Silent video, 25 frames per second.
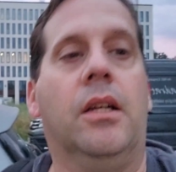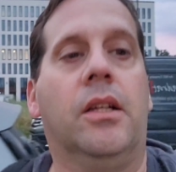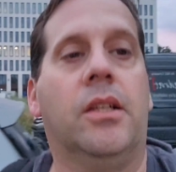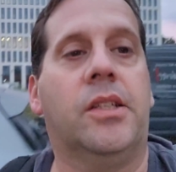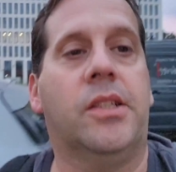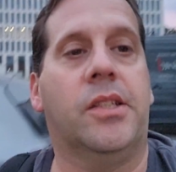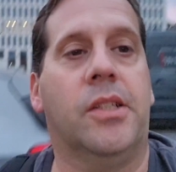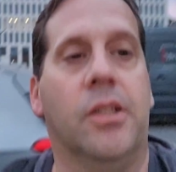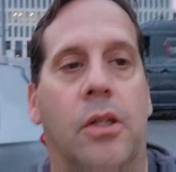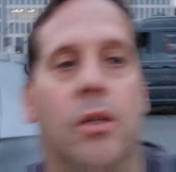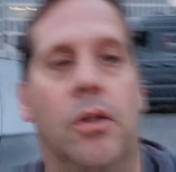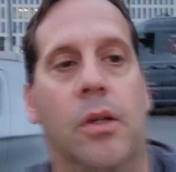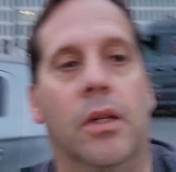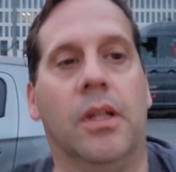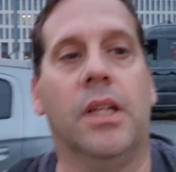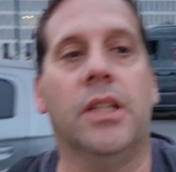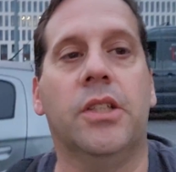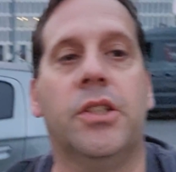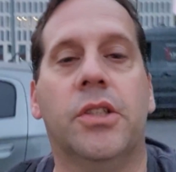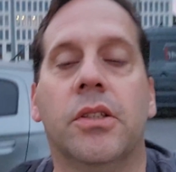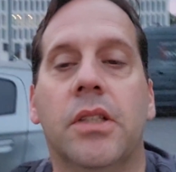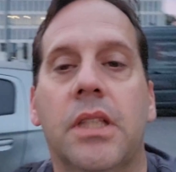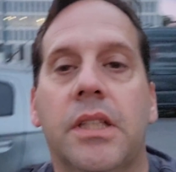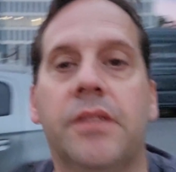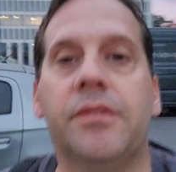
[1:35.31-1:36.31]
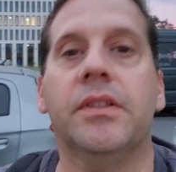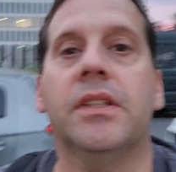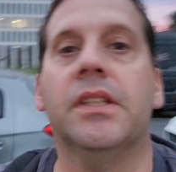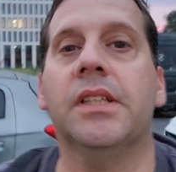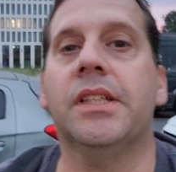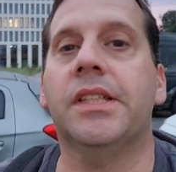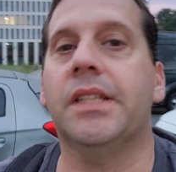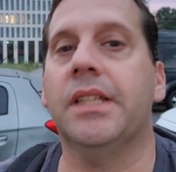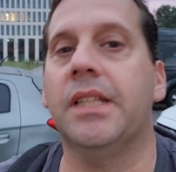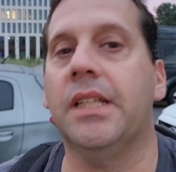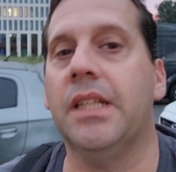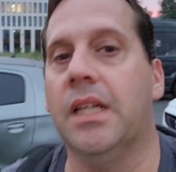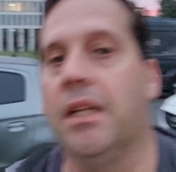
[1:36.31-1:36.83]
So unless you're leaving the
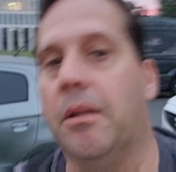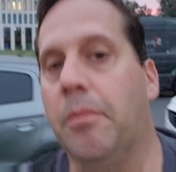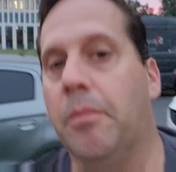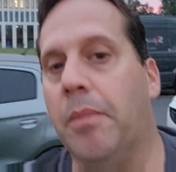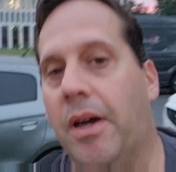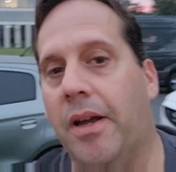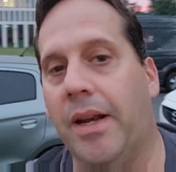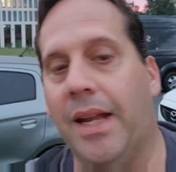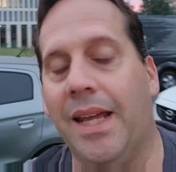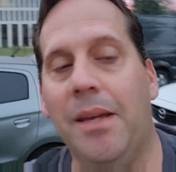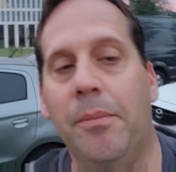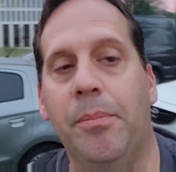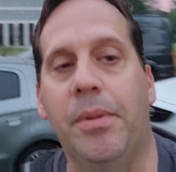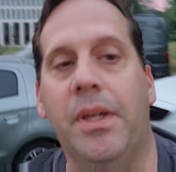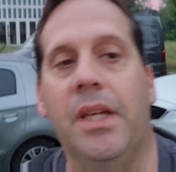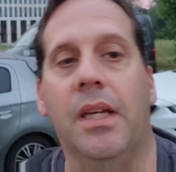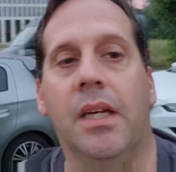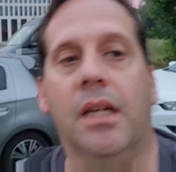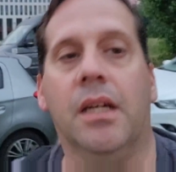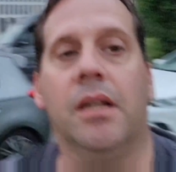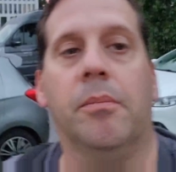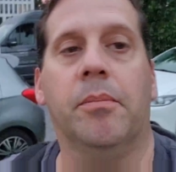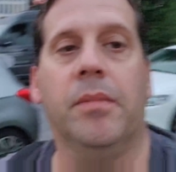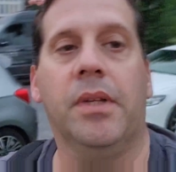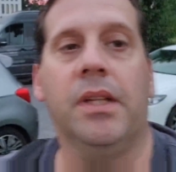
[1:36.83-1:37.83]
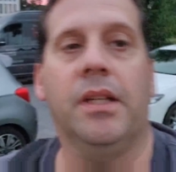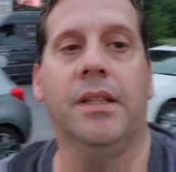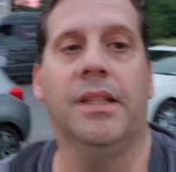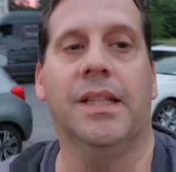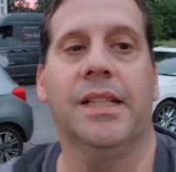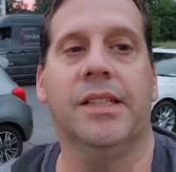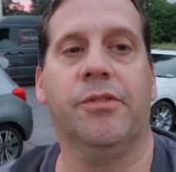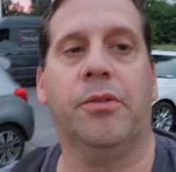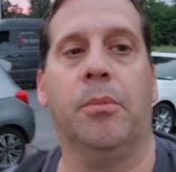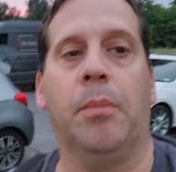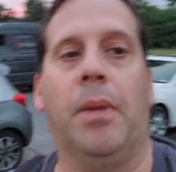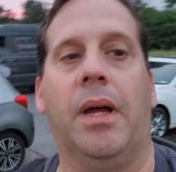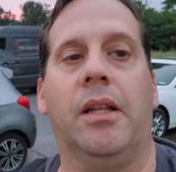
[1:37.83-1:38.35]
city at about 8 p.m., and
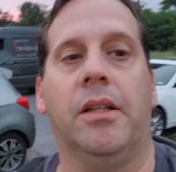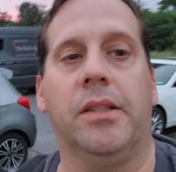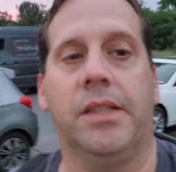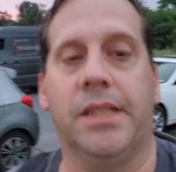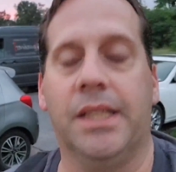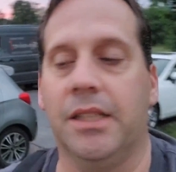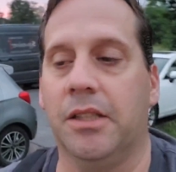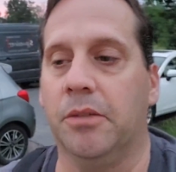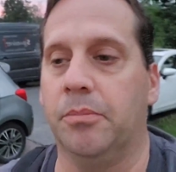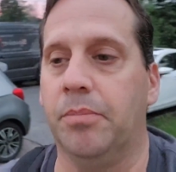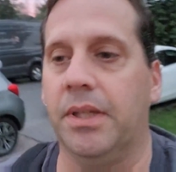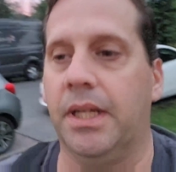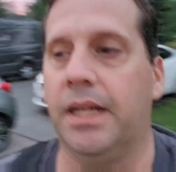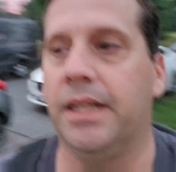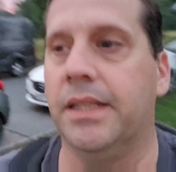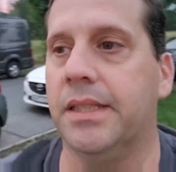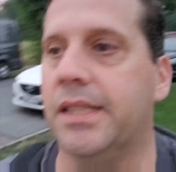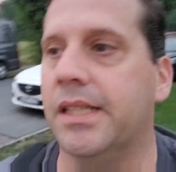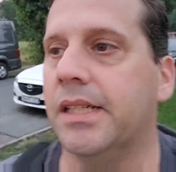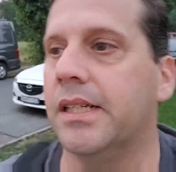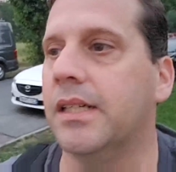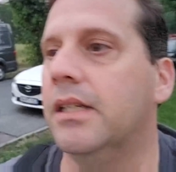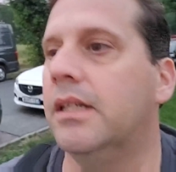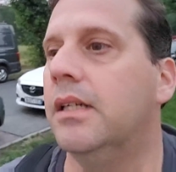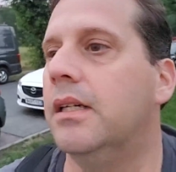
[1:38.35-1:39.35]
that's from Alexanderplatz,